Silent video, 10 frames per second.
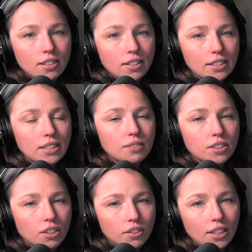This is
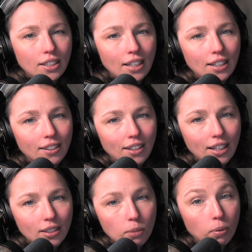resulting in a
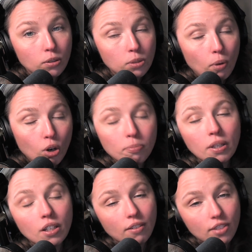likely
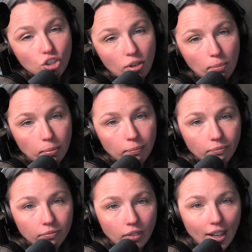postponement of the trip.
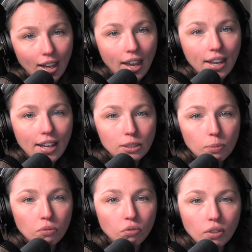A has
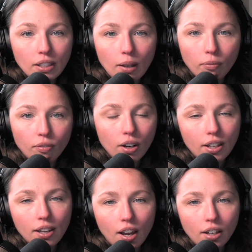been really
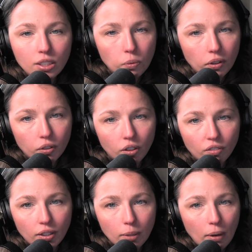upfront and honest with their
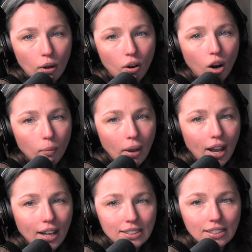girlfriend about our
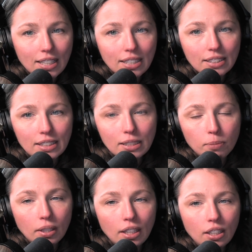past since the
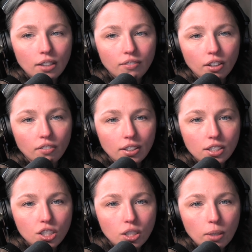beginning of their
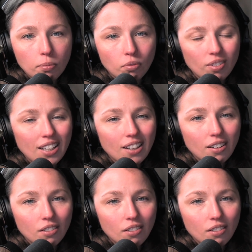relationship. Re-